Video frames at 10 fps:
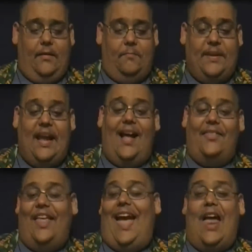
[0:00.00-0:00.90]

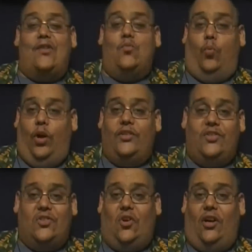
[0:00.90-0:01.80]
Beyond that one
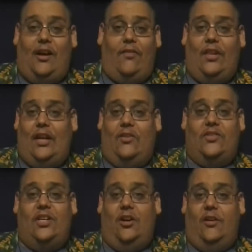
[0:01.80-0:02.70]
song, everything
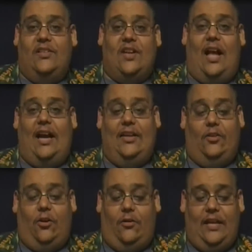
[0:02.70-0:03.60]
else here is
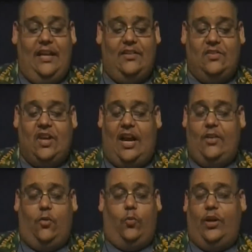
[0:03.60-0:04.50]
either
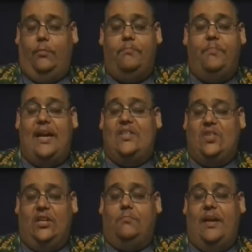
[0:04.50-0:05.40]
real
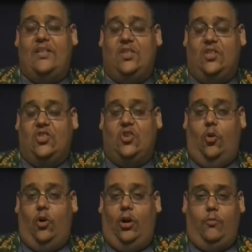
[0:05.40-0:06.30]
basic
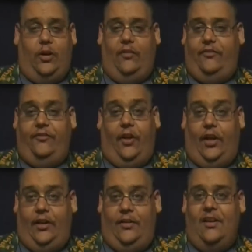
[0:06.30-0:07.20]
score, real
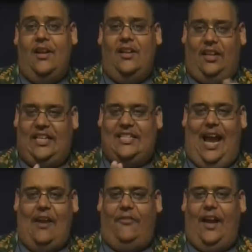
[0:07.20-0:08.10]
fun, like
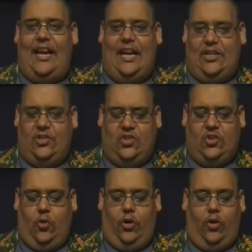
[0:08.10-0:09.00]
sci-fi-ish
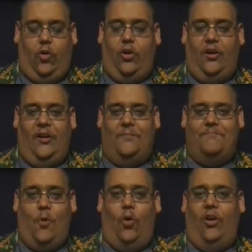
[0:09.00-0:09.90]
score,
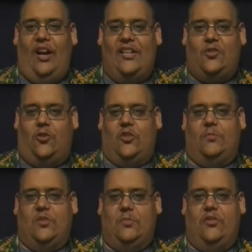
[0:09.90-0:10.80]
or it's
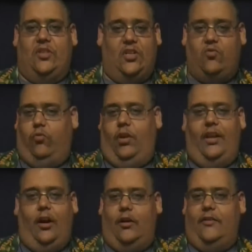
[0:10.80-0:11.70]
Christmas music. It's
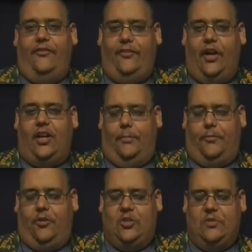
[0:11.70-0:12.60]
really hard to fuck up
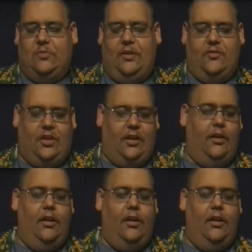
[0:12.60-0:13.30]
Christmas music.